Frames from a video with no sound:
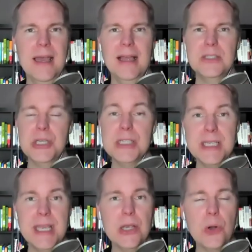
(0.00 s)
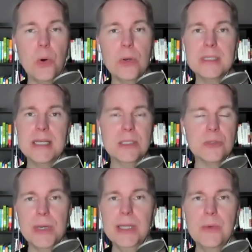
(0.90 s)
Just seeing your goals is
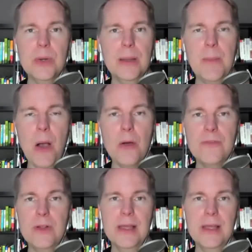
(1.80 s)
really, really powerful.